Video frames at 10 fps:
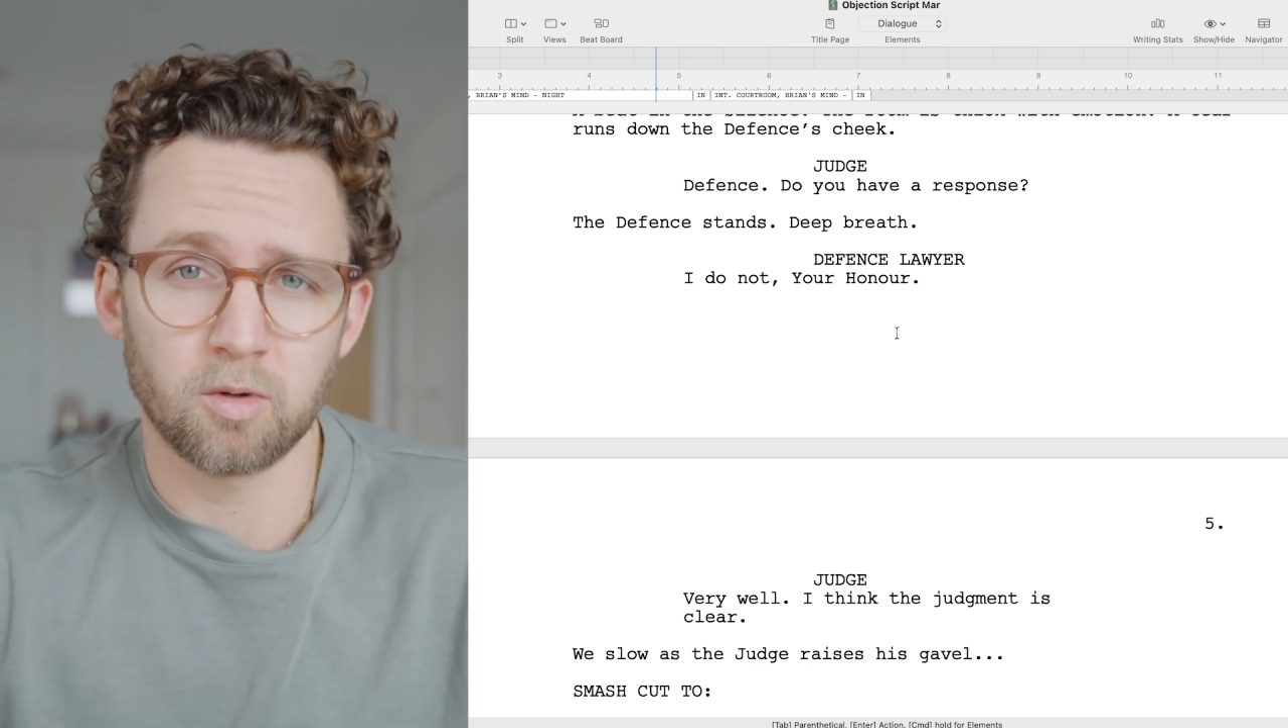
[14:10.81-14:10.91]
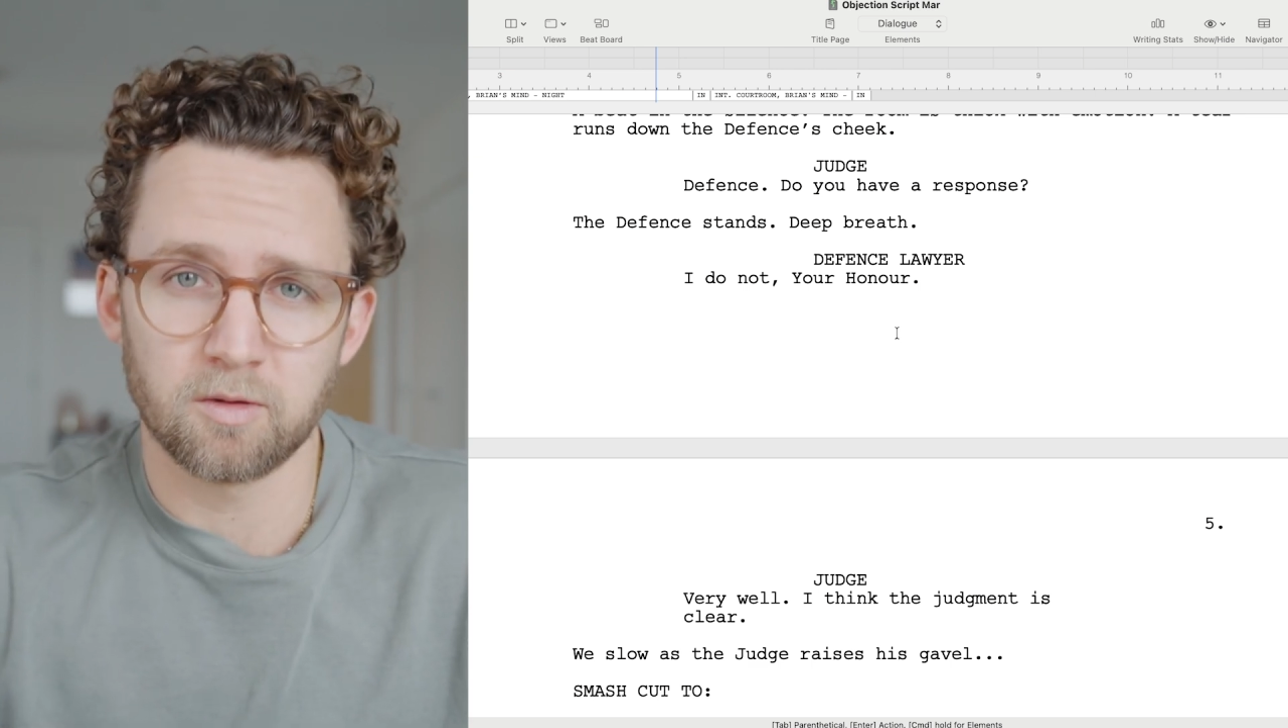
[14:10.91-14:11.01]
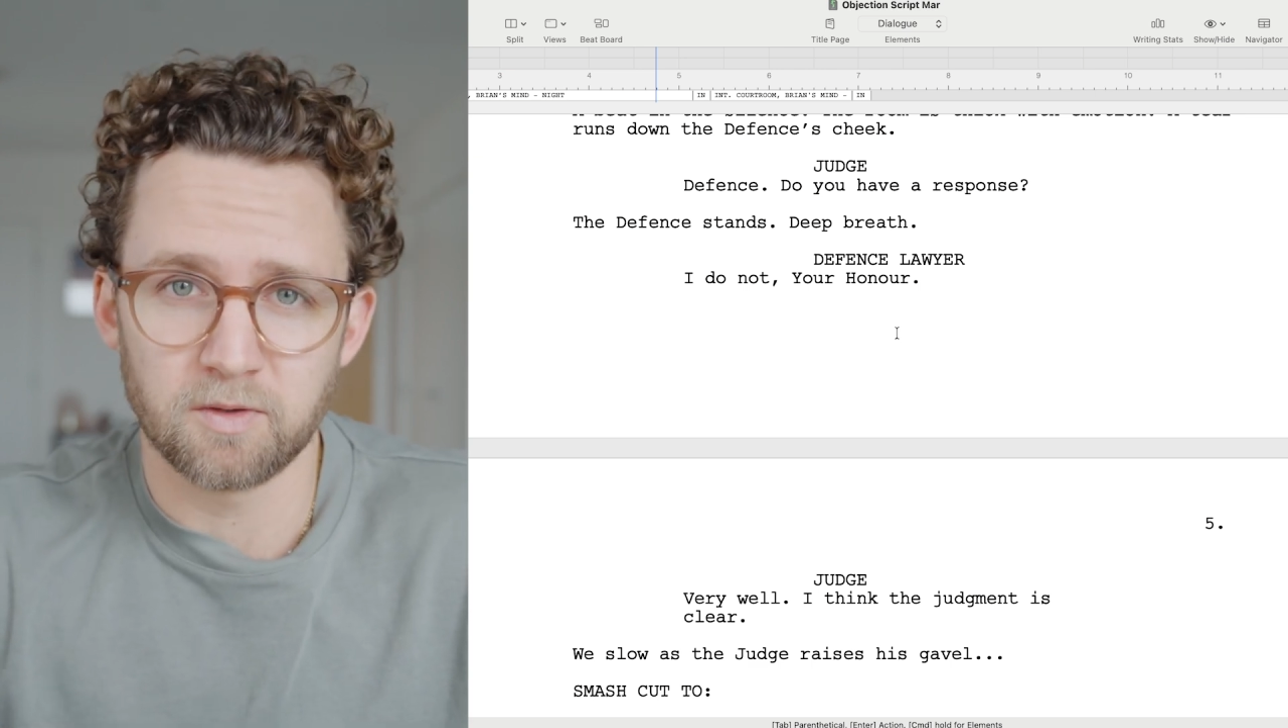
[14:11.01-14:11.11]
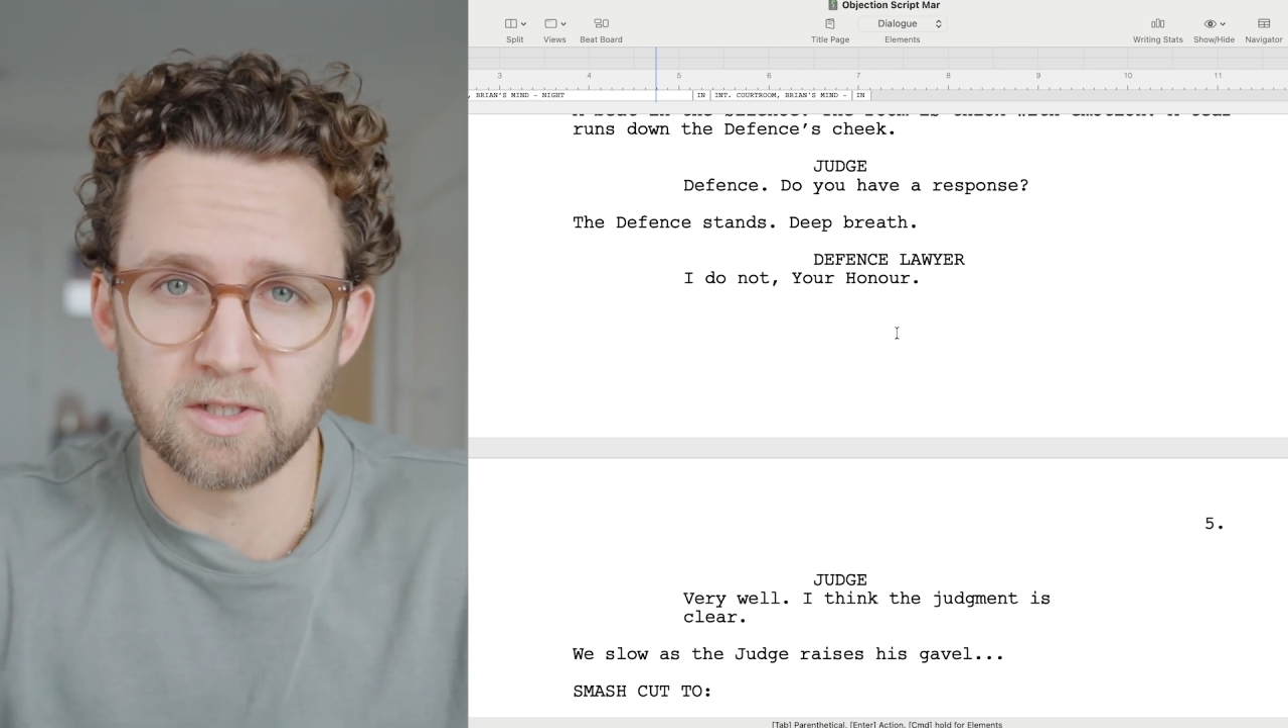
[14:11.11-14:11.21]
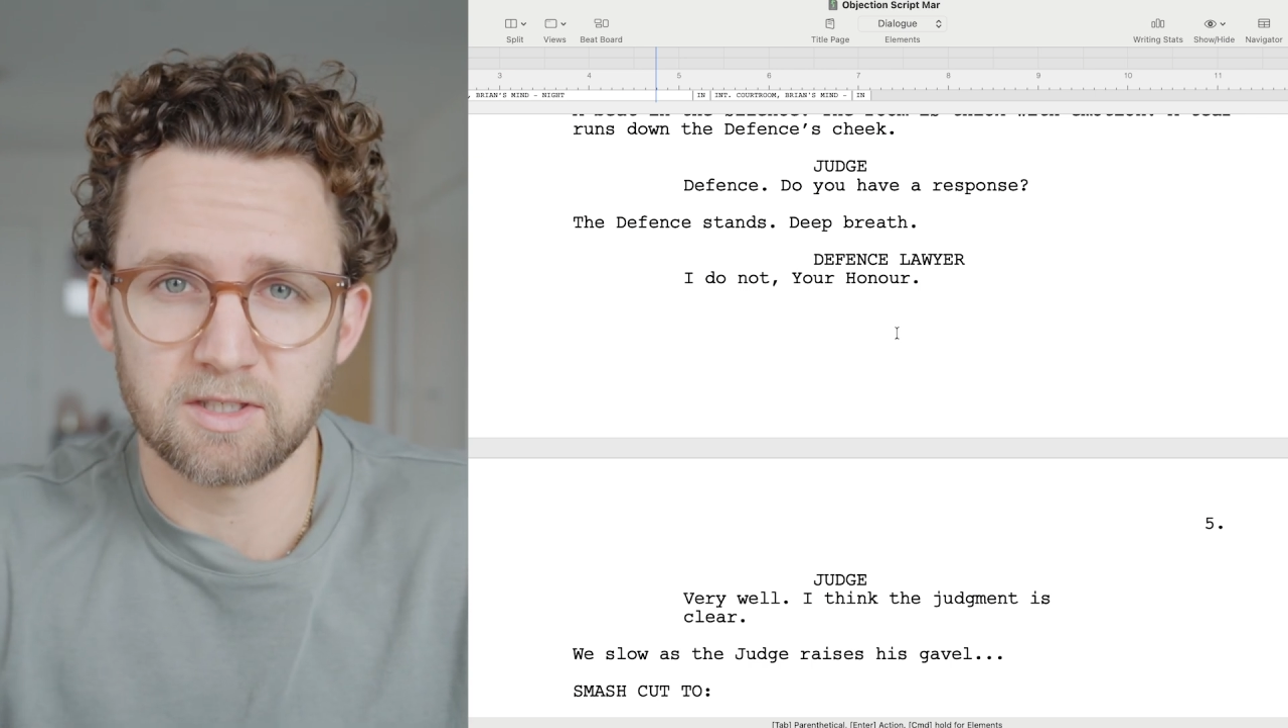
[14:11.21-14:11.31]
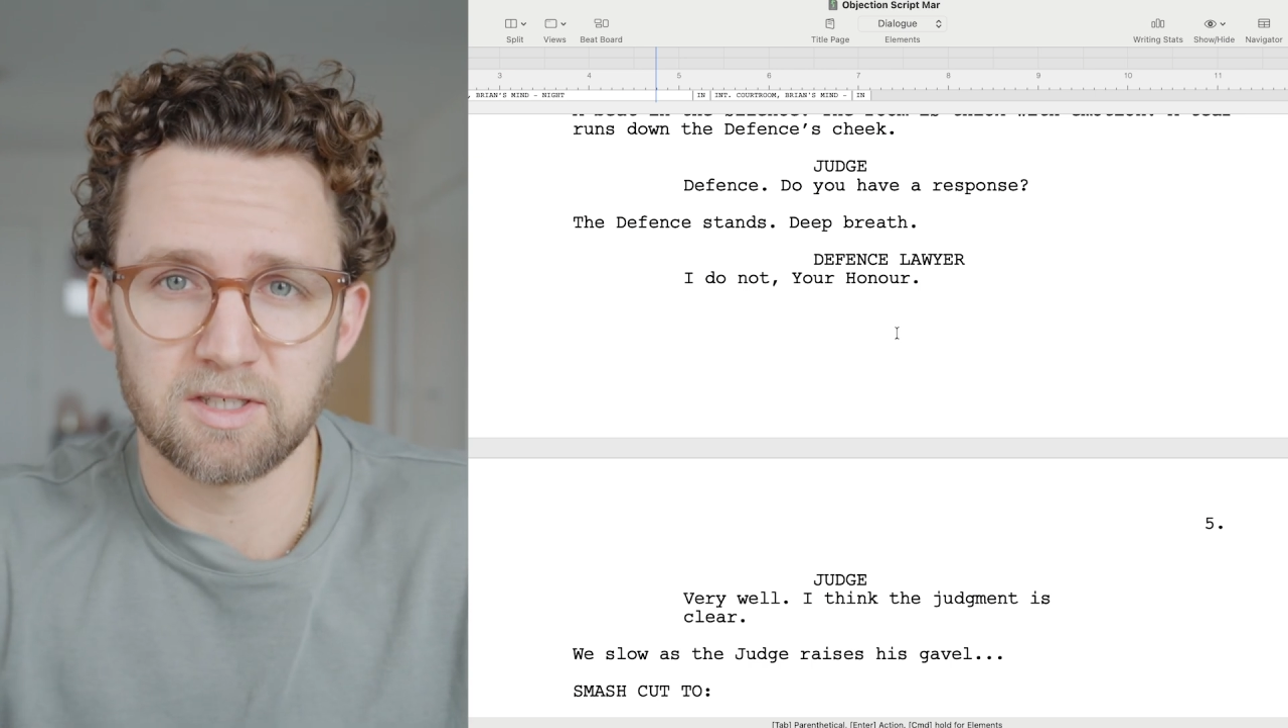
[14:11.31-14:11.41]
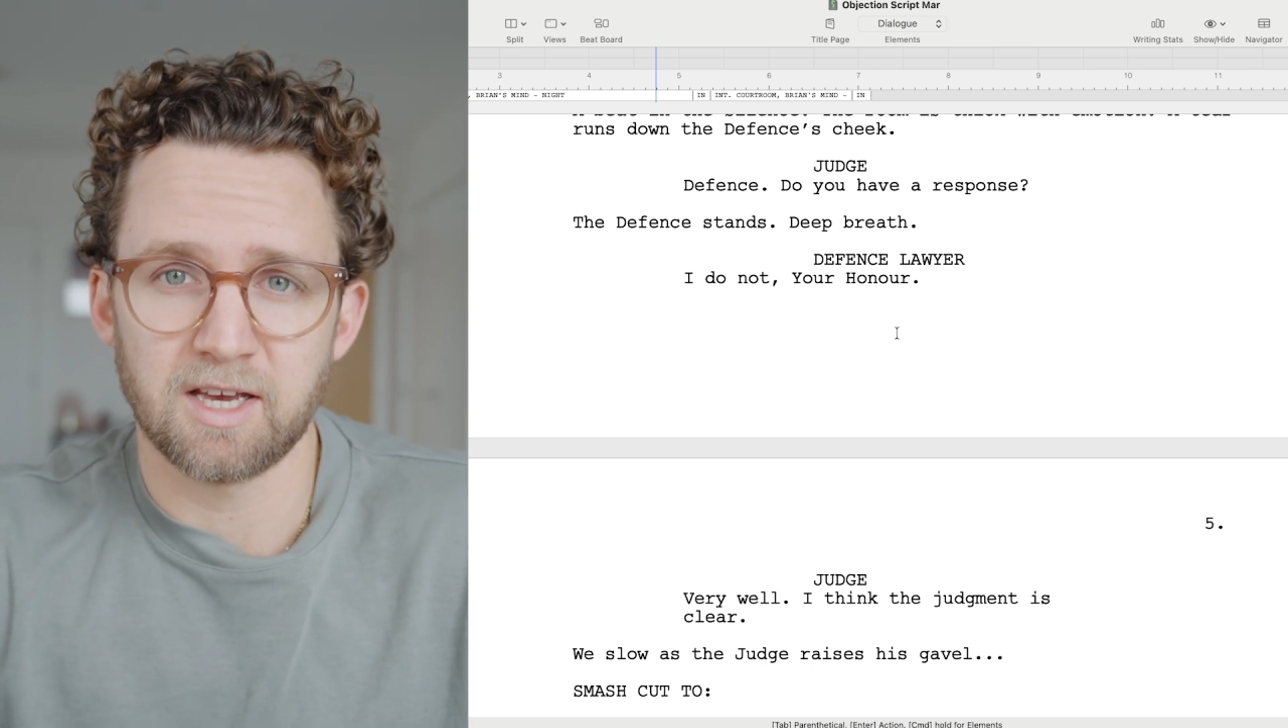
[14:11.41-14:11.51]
convinced